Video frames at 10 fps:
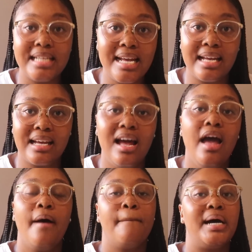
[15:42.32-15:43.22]
dig,
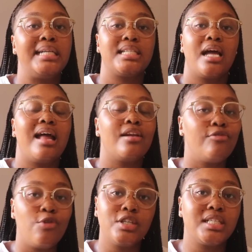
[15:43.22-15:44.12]
but
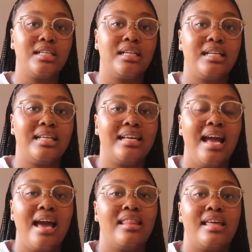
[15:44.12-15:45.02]
unfortunately
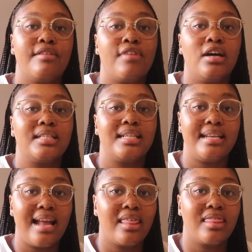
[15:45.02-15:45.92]
they found
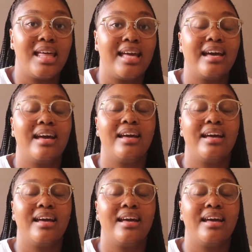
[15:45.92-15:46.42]
nothing